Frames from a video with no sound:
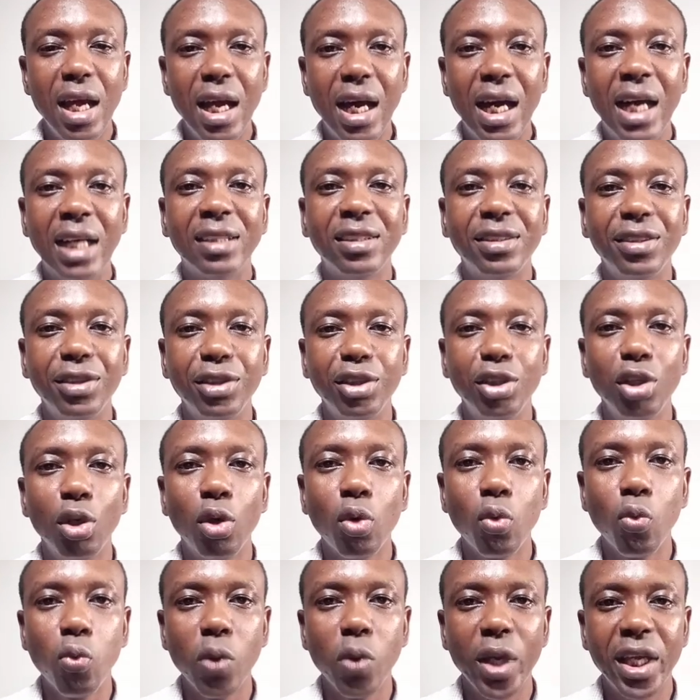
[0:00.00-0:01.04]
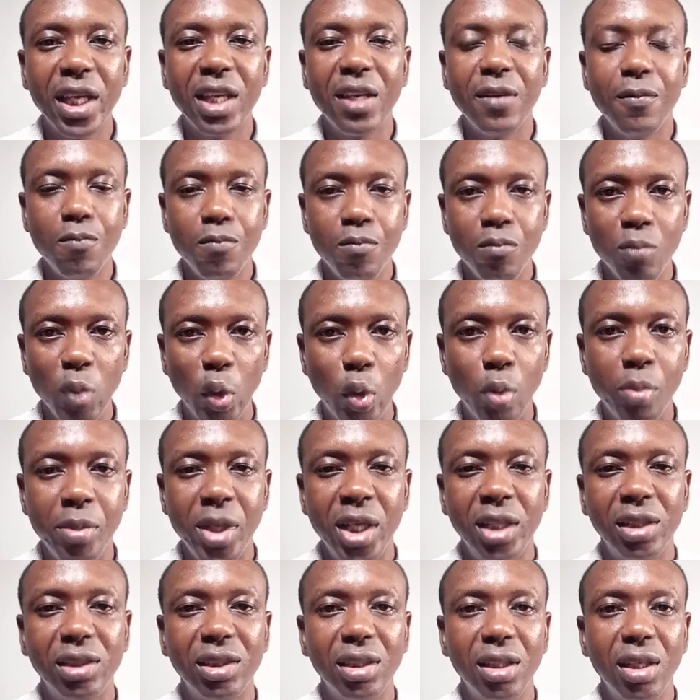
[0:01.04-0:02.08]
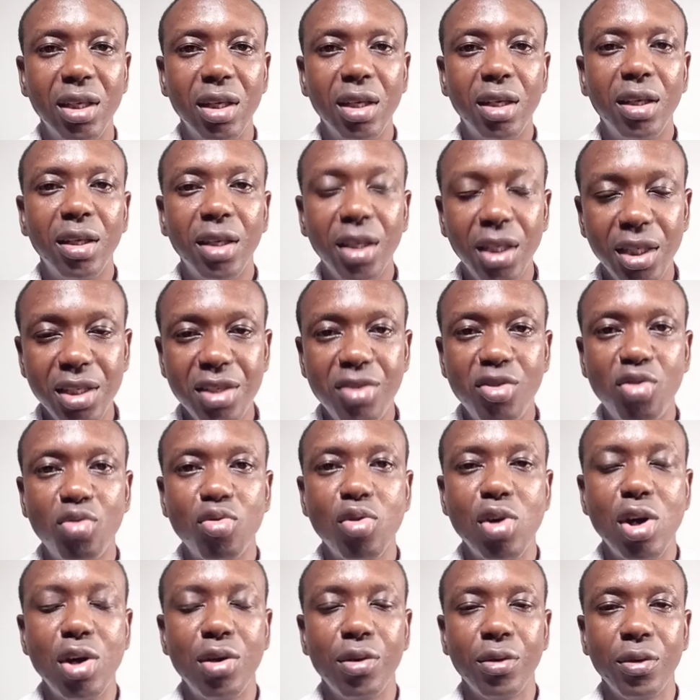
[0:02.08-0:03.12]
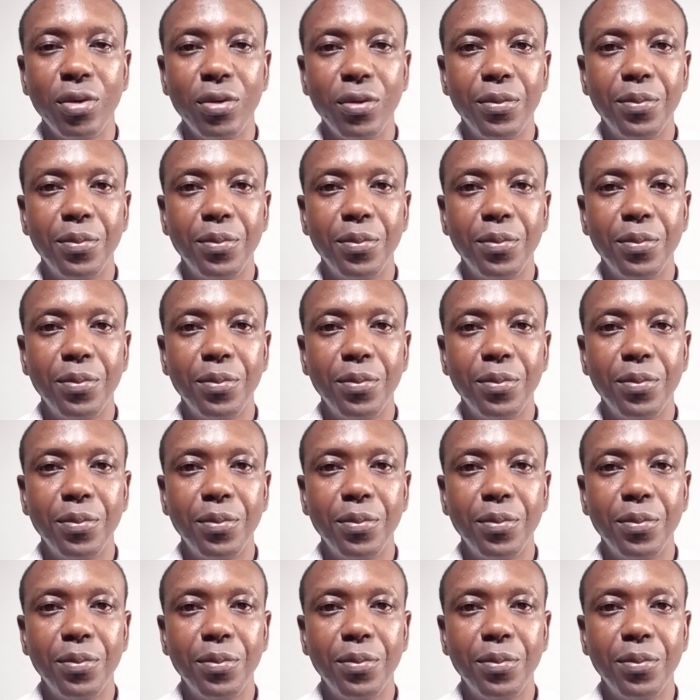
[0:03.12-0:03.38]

at your weak moment. It is wrong.